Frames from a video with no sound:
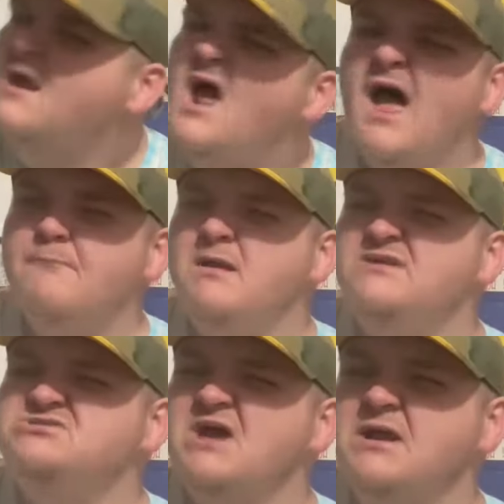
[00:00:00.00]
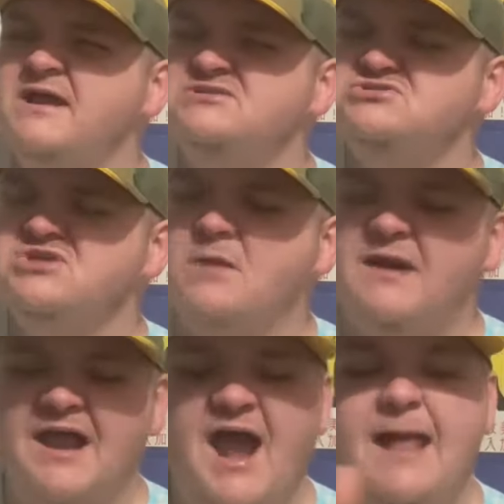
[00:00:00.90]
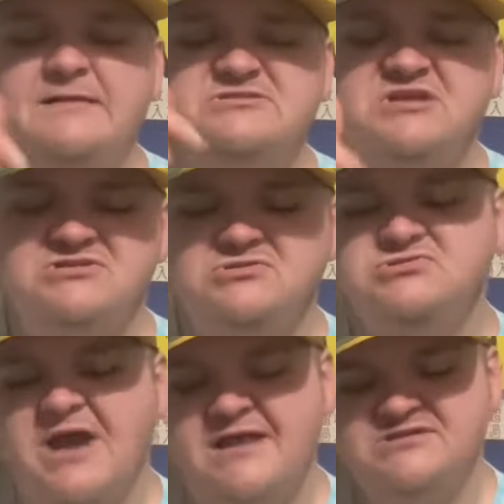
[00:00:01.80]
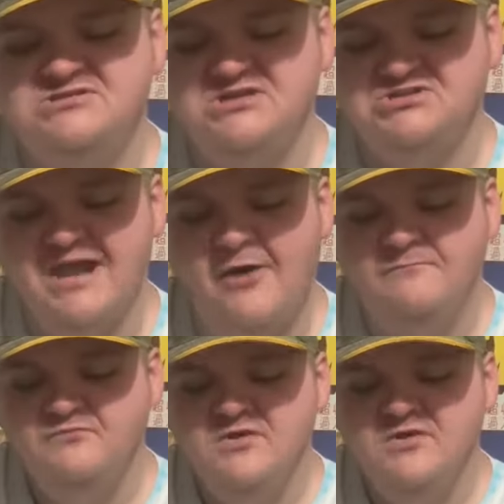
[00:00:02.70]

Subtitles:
That being said, ladies and gentlemen, I highly suggest you try this dish out.